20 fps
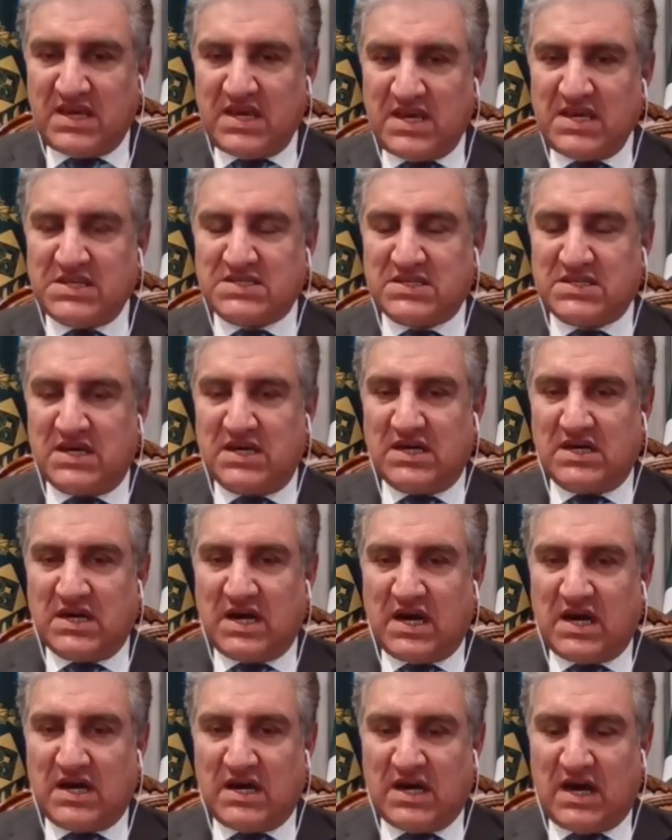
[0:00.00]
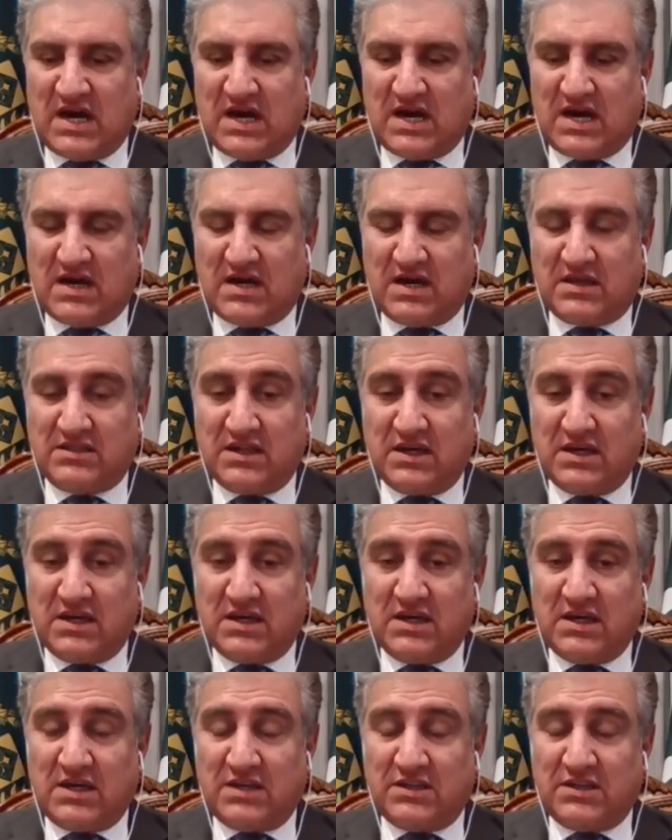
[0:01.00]
These are
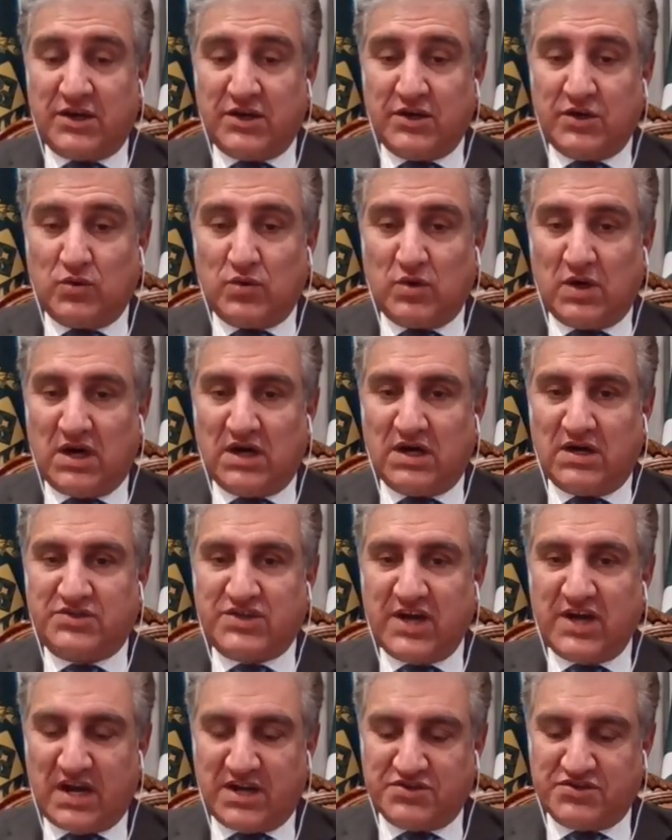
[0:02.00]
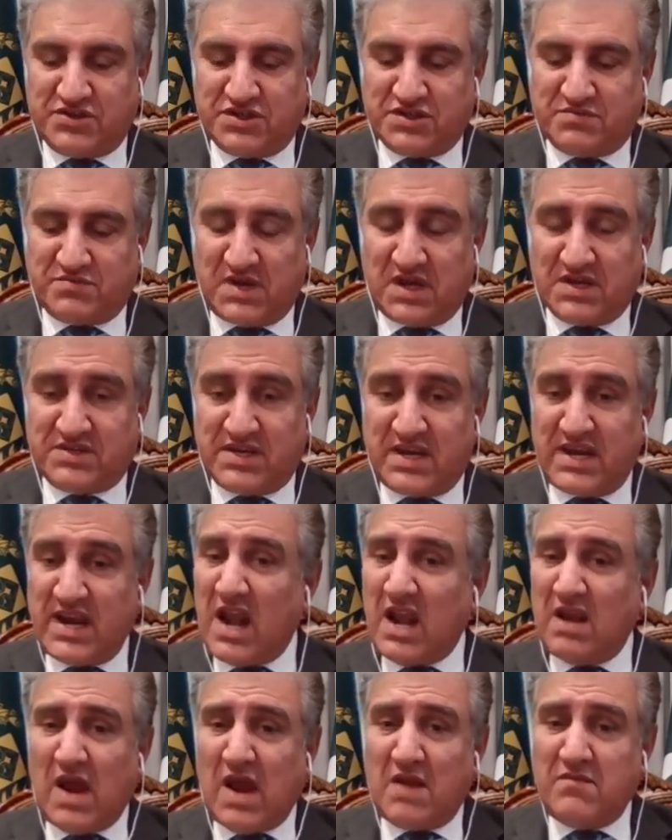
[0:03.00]
the new challenges we are
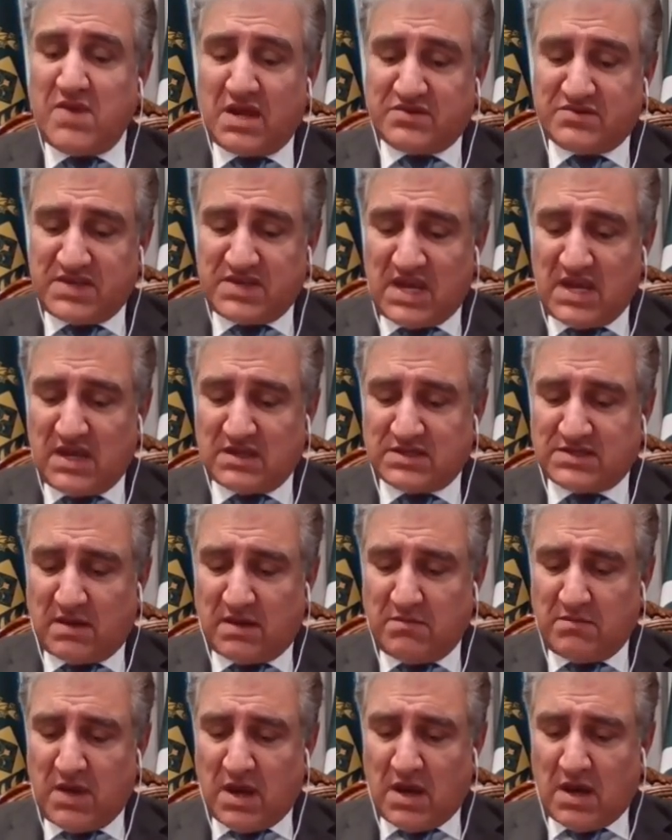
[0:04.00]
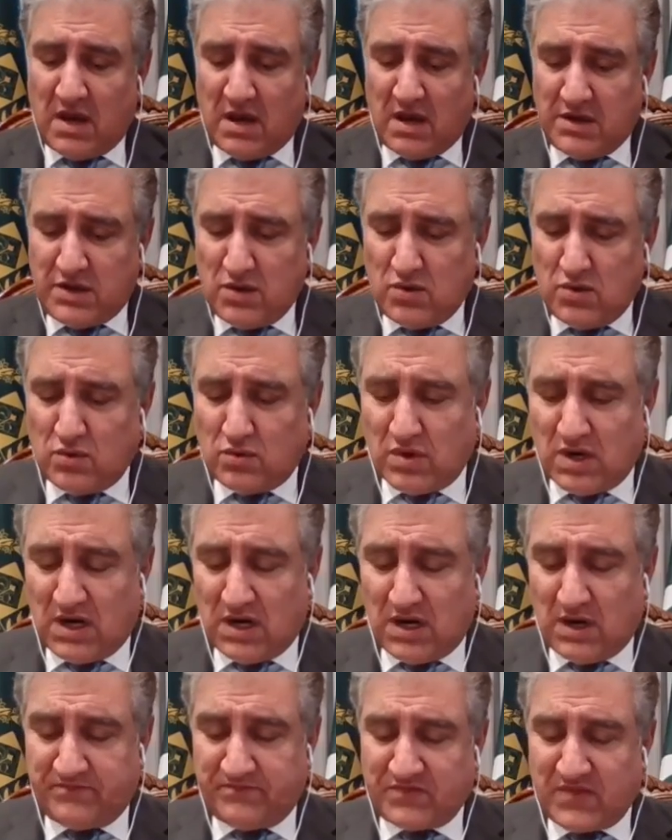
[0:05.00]
seeing, and we are seeing some new
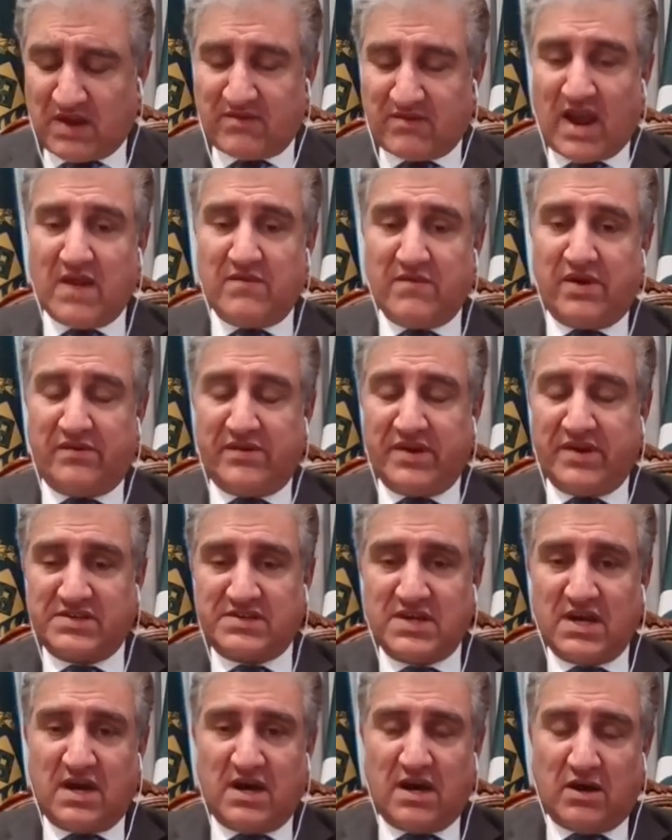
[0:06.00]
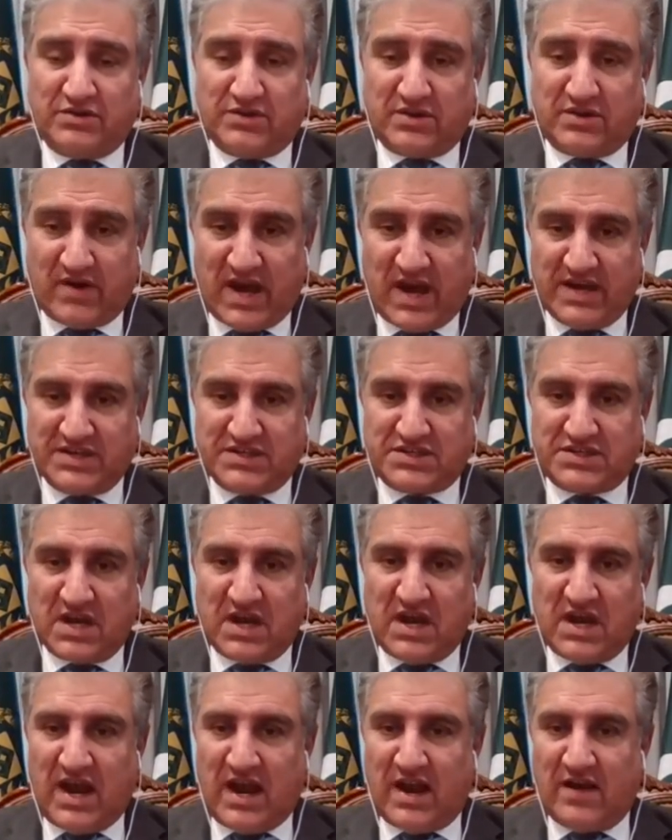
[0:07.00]
rivalries on the
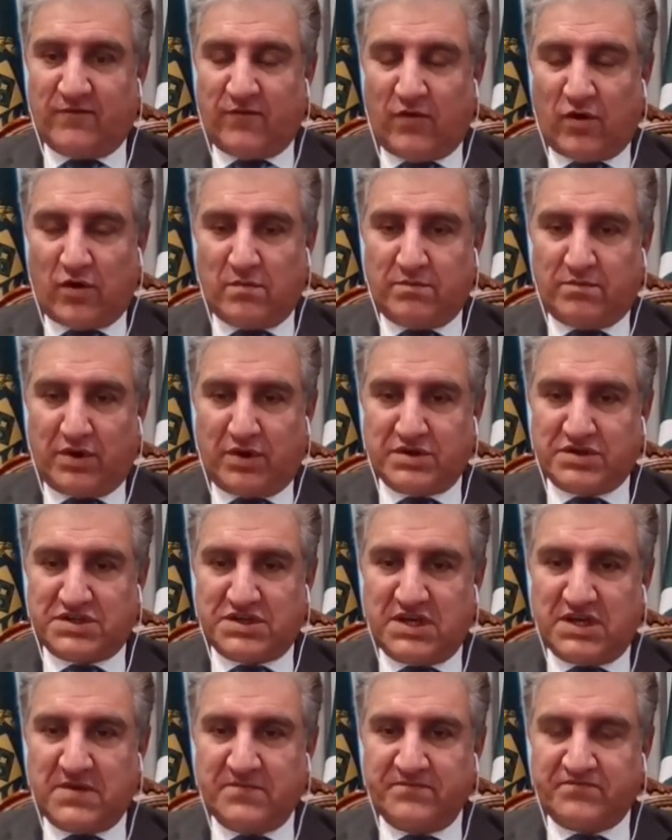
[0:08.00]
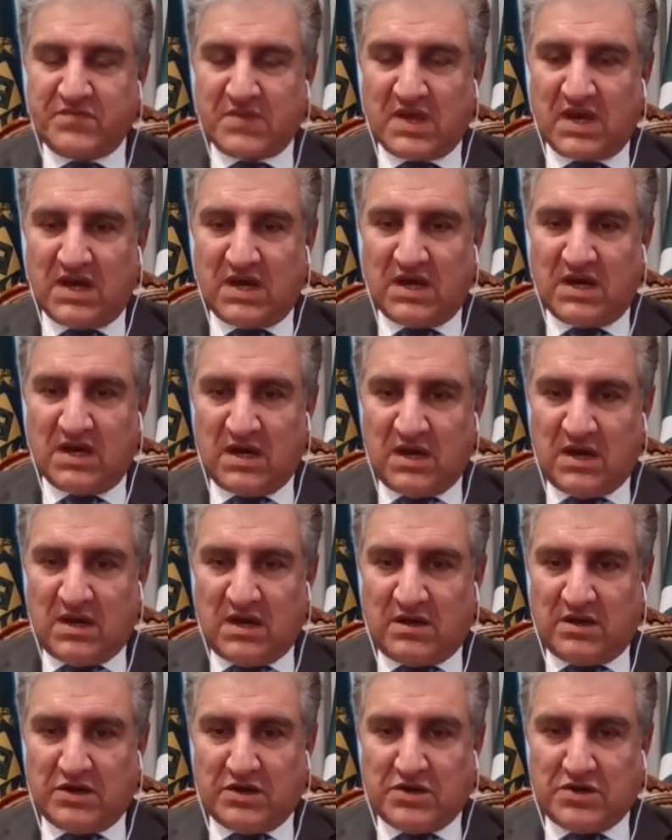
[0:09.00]
rise. And foreign policy
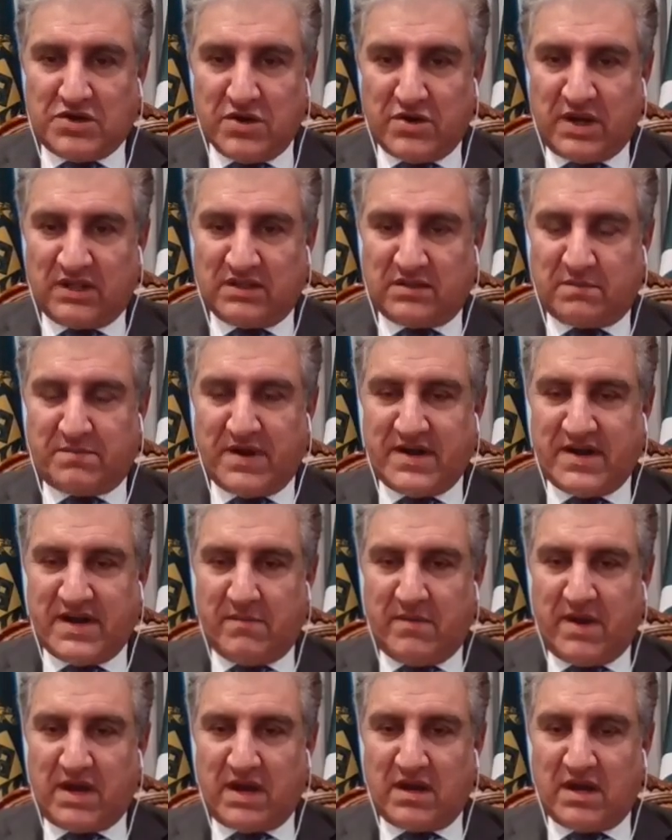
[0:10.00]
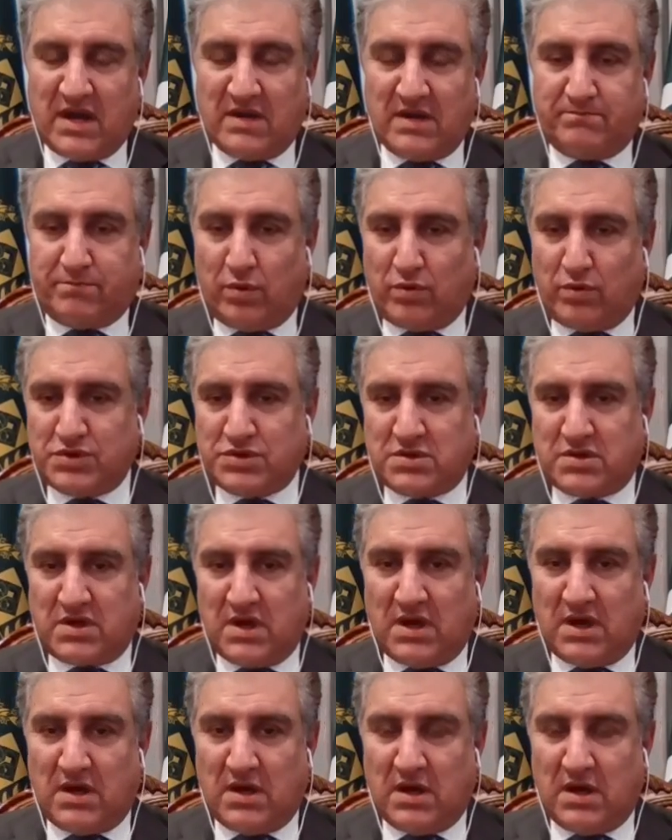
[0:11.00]
during the pandemic and post